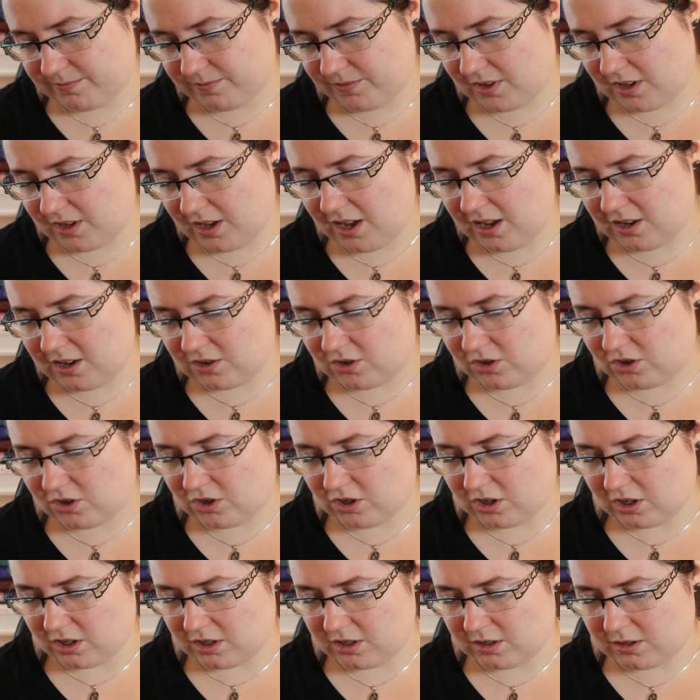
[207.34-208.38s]
it's
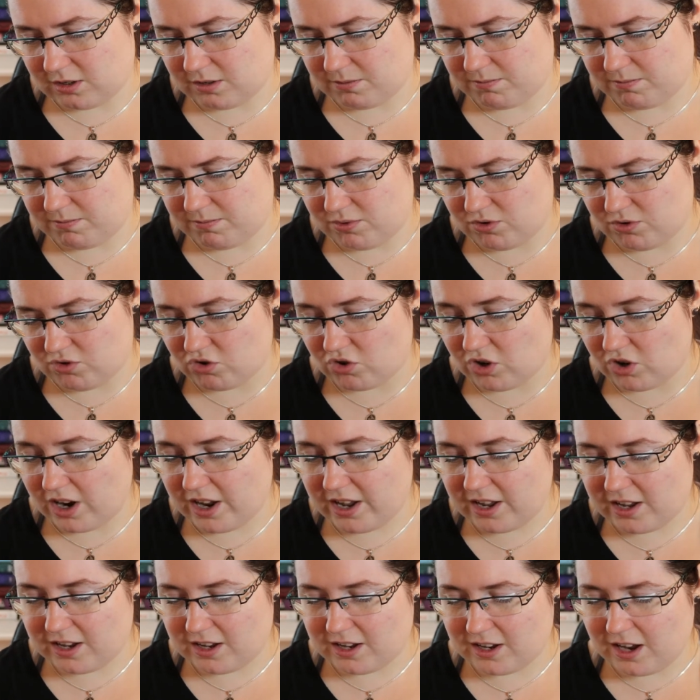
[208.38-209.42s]
just
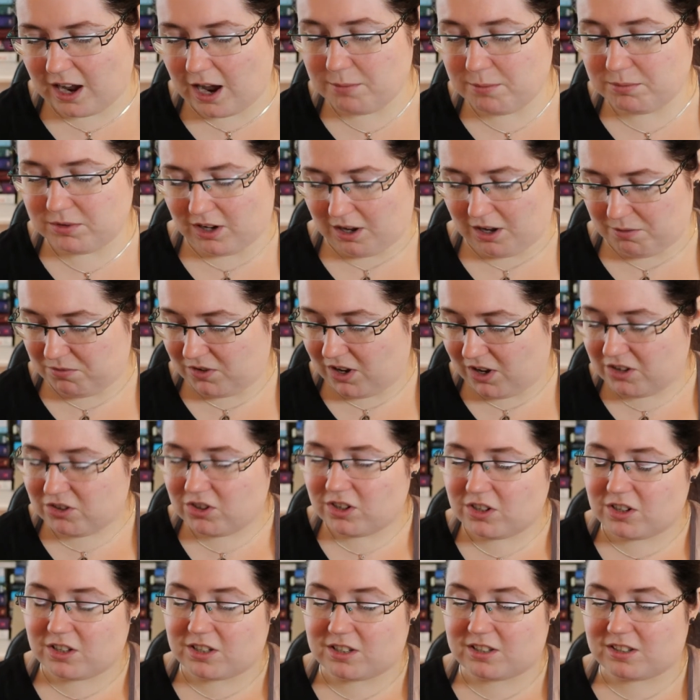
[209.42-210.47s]
pretty. I'm
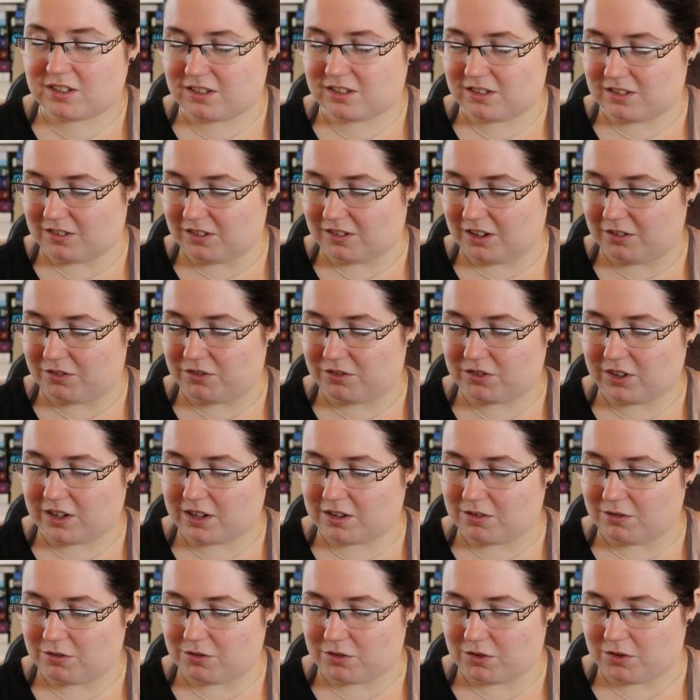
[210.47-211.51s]
literally just like
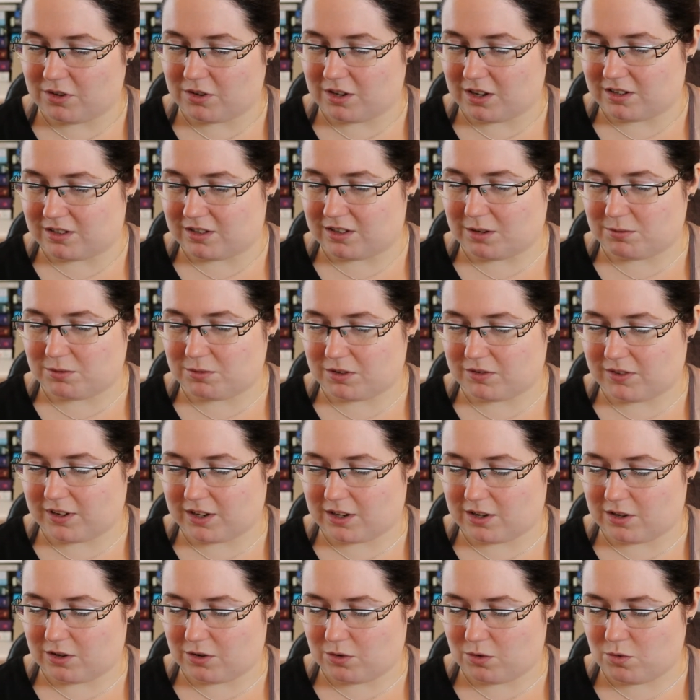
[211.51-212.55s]
flicking through this and I'm just
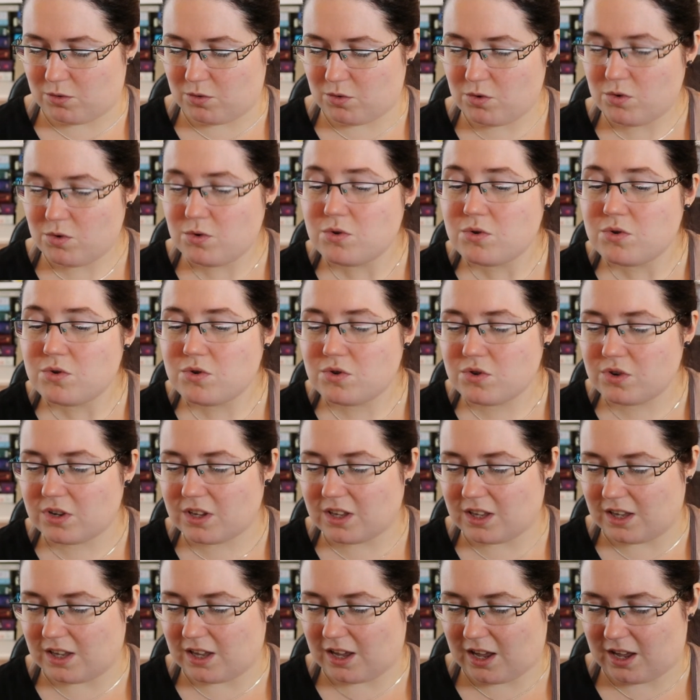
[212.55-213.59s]
thinking, oh
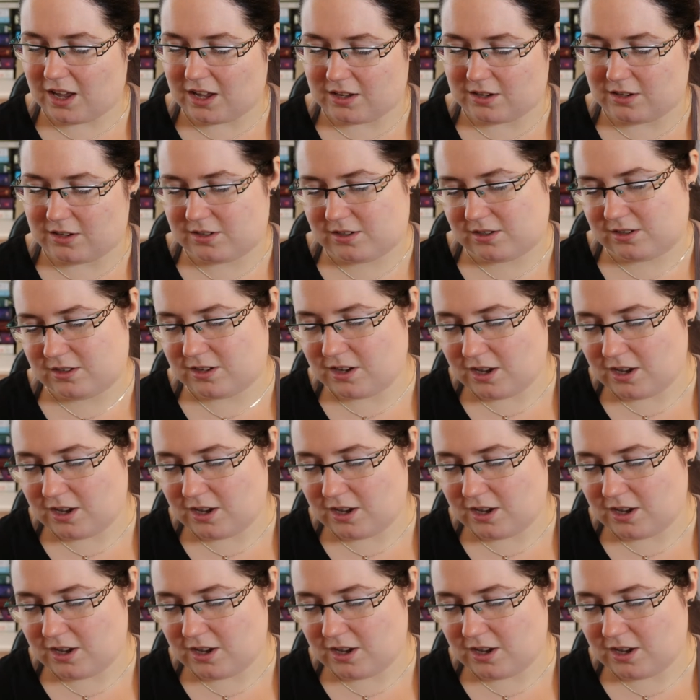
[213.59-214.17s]
yes.